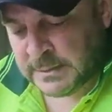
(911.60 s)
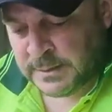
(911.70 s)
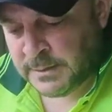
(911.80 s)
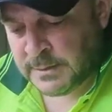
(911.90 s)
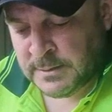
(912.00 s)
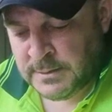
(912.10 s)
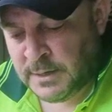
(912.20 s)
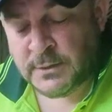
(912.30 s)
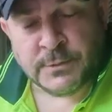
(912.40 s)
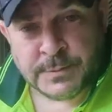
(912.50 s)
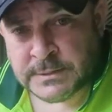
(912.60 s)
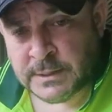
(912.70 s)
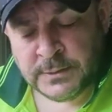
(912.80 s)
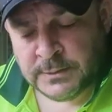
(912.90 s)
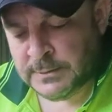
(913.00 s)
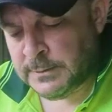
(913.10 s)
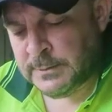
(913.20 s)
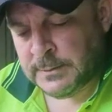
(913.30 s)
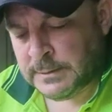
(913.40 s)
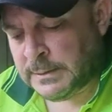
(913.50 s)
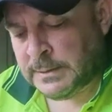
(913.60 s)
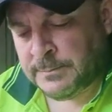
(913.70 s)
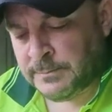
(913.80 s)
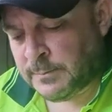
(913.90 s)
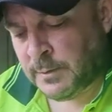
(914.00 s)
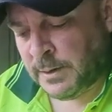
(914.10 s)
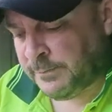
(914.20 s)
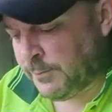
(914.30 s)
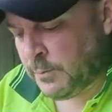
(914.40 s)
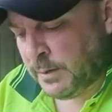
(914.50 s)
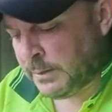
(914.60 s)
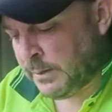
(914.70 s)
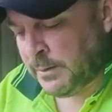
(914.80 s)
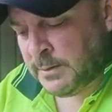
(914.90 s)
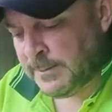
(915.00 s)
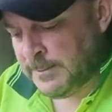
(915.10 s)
leather, 100% grain, full grain leather,